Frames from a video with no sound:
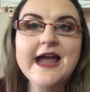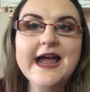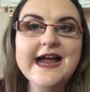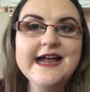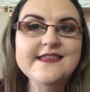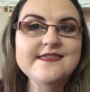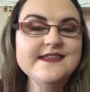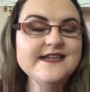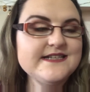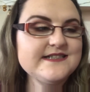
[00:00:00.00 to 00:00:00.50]

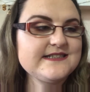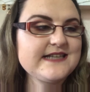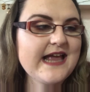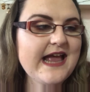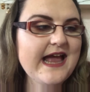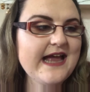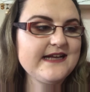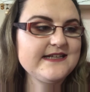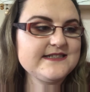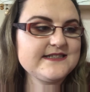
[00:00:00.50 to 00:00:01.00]
And this
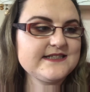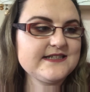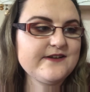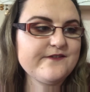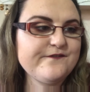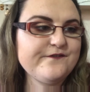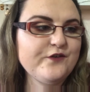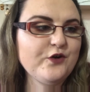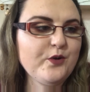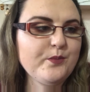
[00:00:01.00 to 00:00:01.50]
has
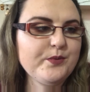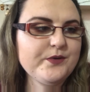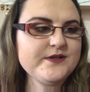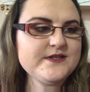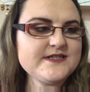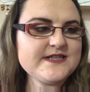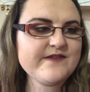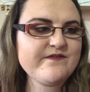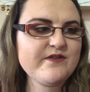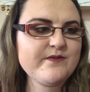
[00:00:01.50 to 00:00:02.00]

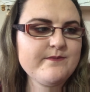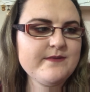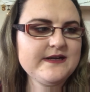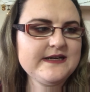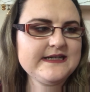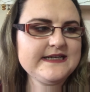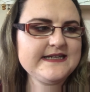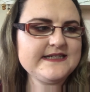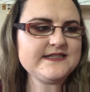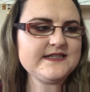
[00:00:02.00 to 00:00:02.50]
4.7
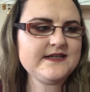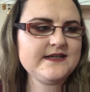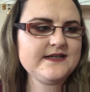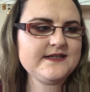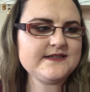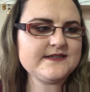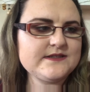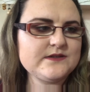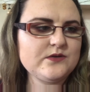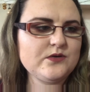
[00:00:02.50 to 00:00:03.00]

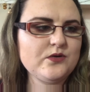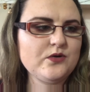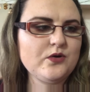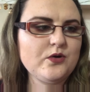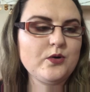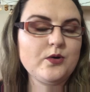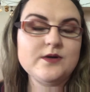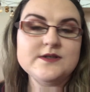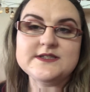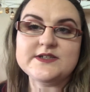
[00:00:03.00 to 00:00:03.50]
millilitres
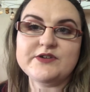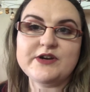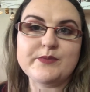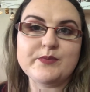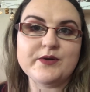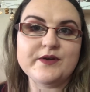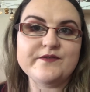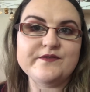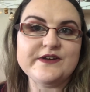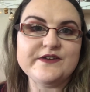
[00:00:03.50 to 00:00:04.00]
or
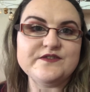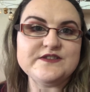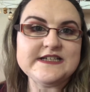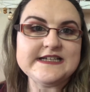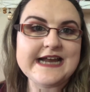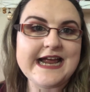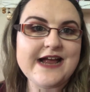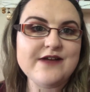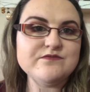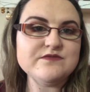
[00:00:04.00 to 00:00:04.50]

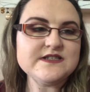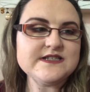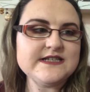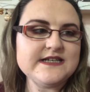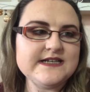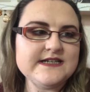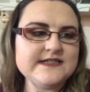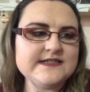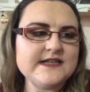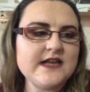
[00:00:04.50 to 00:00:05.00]
0.15
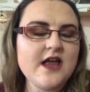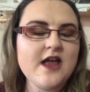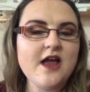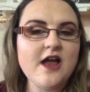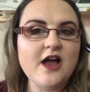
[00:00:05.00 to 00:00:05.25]
ounces.